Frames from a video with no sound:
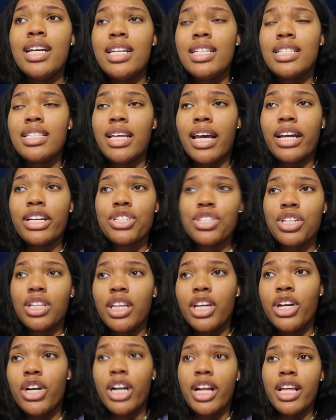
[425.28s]

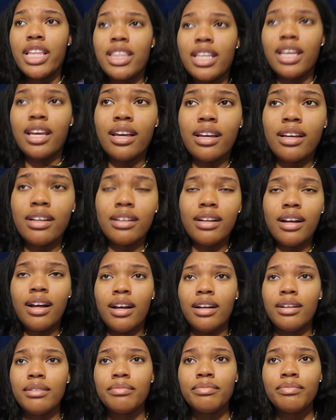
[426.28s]
sexually or anything
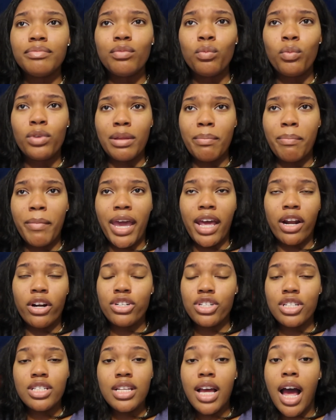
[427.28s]
with a man, or
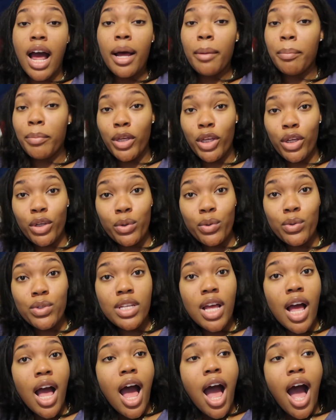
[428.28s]
just got abused,